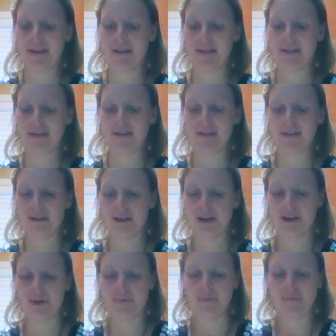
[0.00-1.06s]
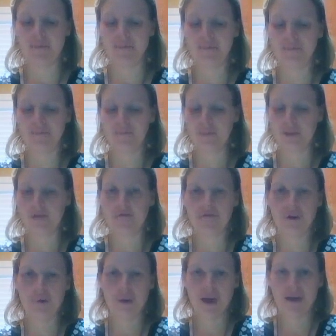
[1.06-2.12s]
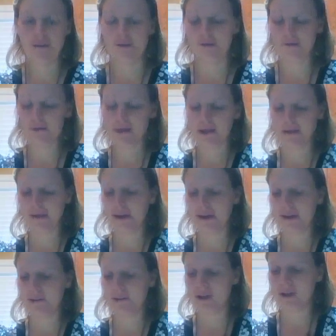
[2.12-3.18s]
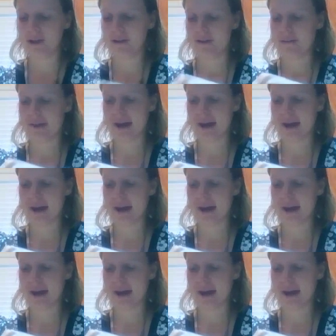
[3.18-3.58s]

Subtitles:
little foam animal to play with while in the